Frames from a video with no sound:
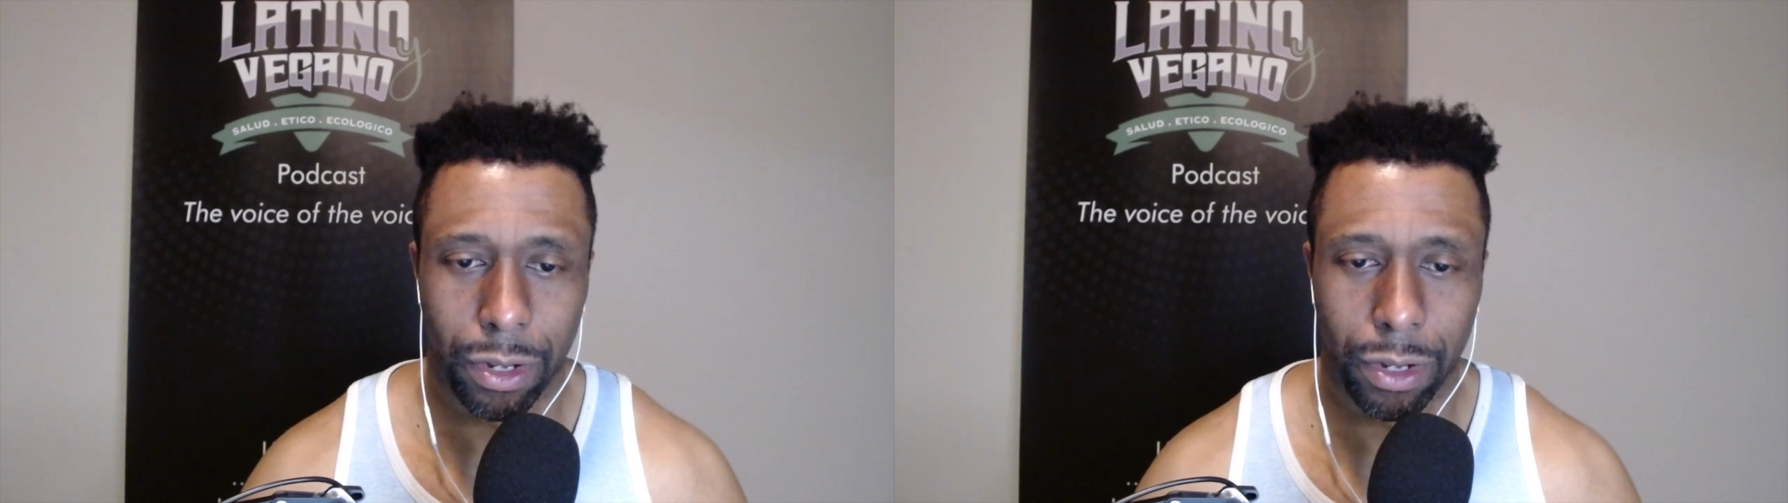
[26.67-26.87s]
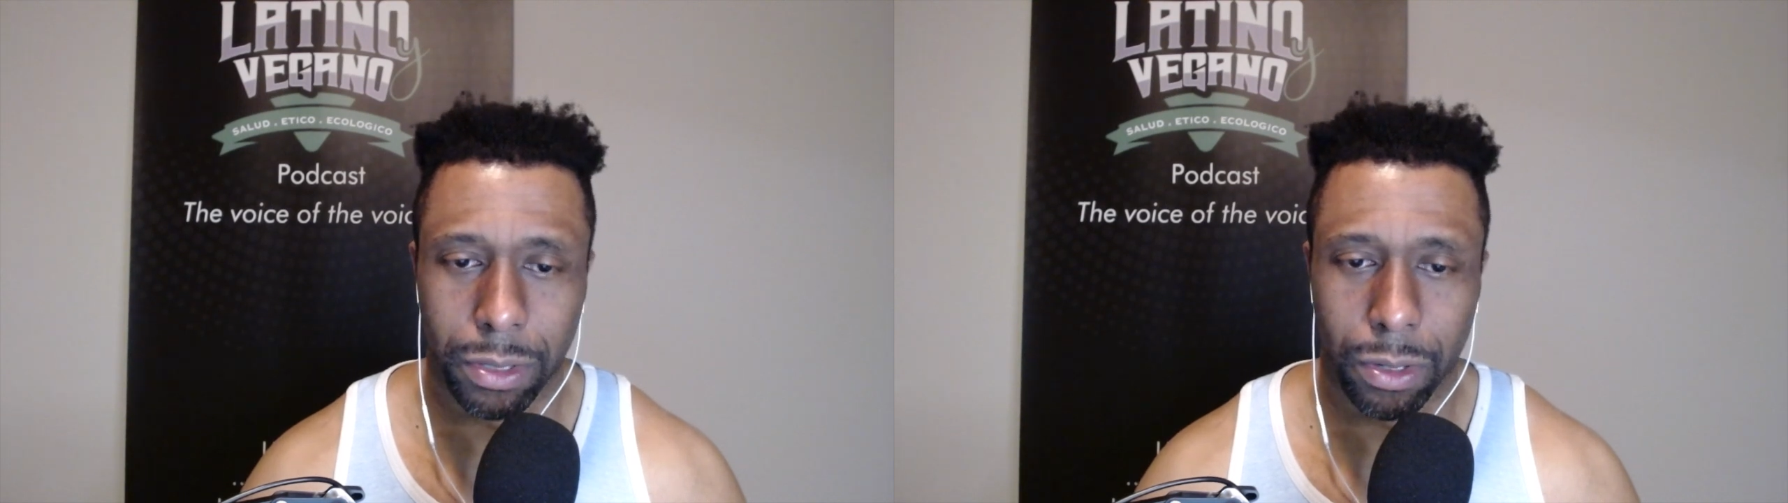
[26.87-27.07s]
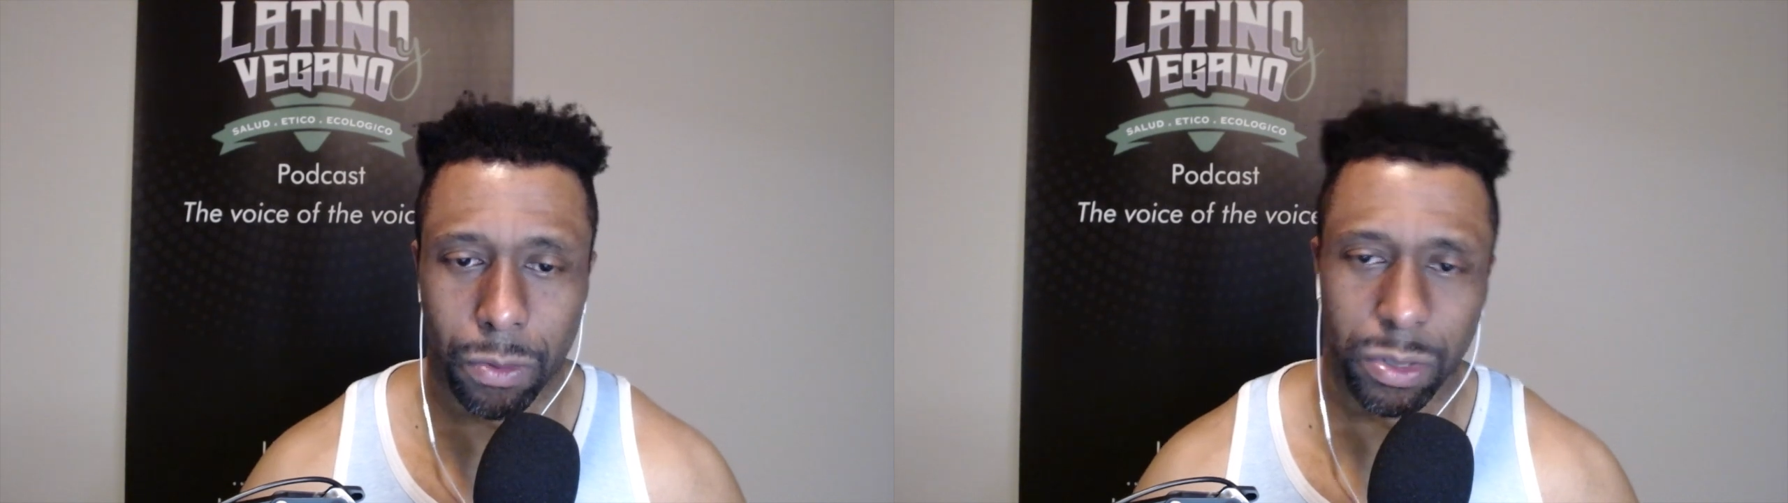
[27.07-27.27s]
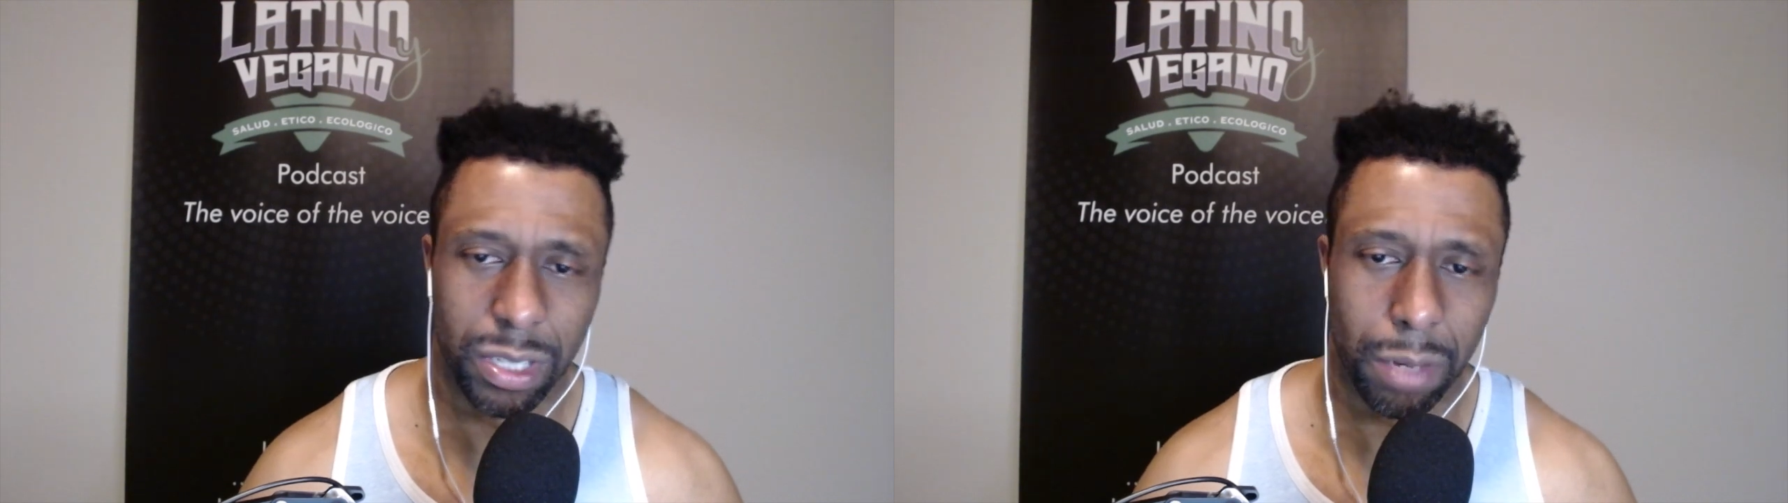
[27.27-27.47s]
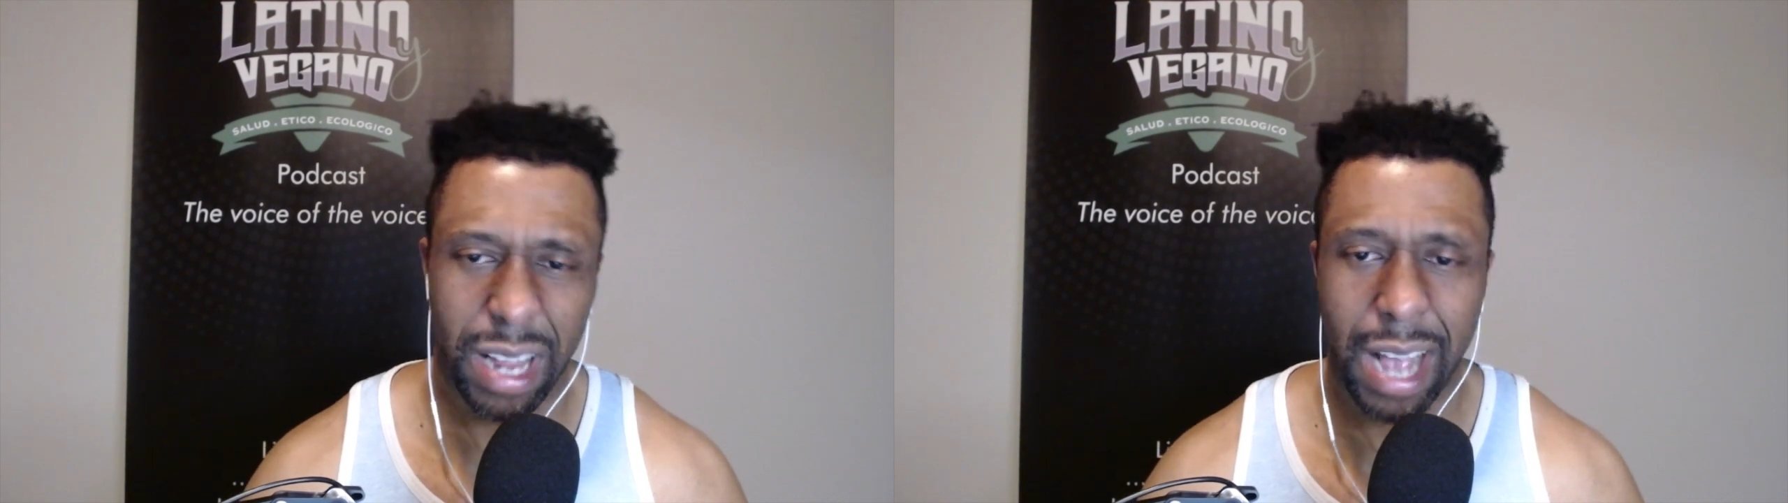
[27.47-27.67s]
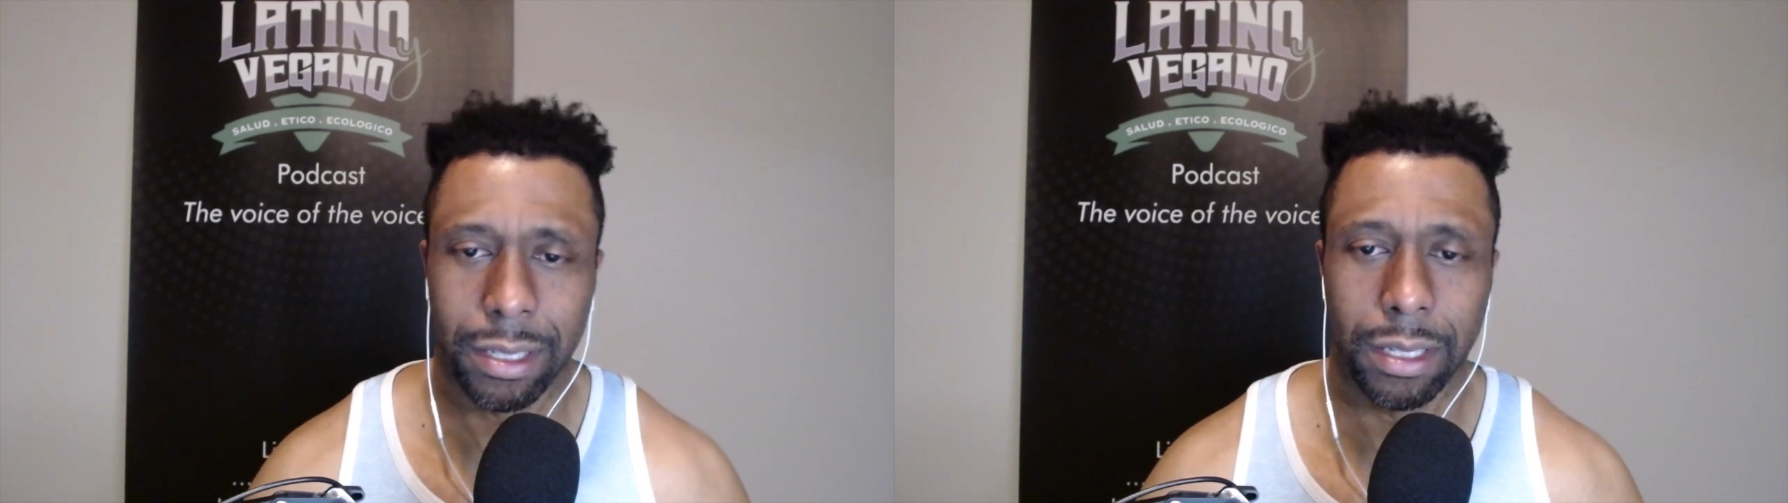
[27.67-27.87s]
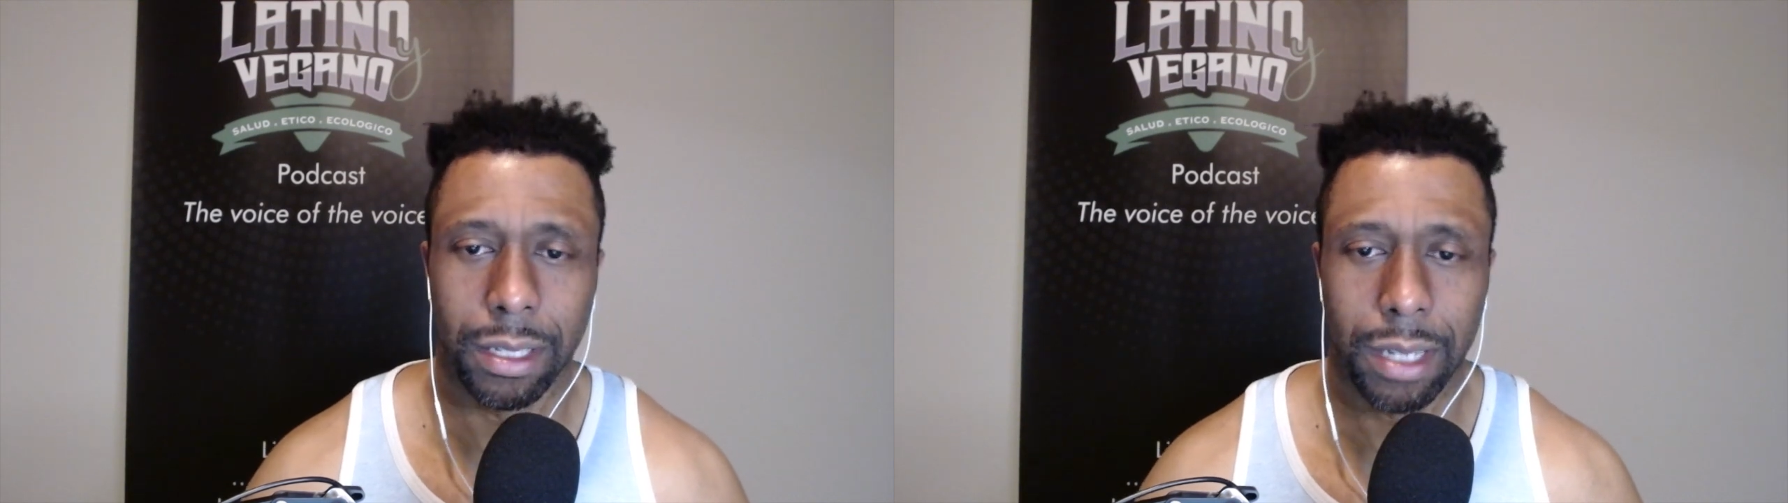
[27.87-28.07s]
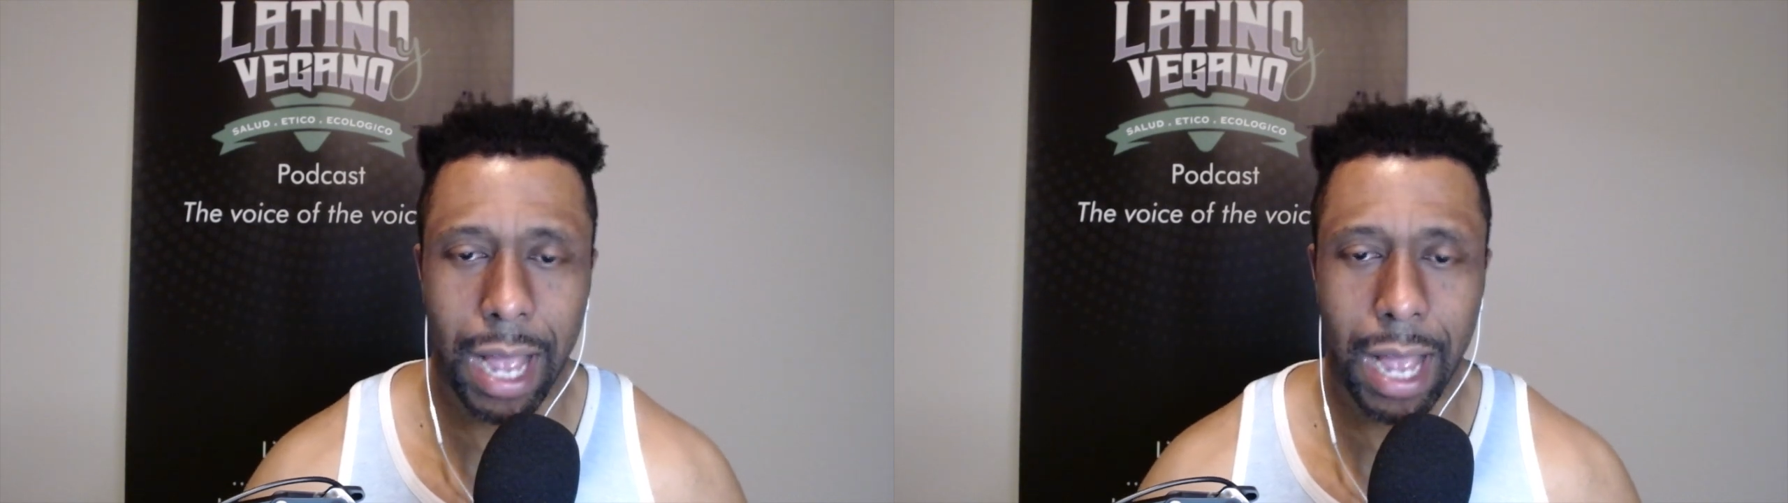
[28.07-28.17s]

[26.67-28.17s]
episodes, which I've been asking,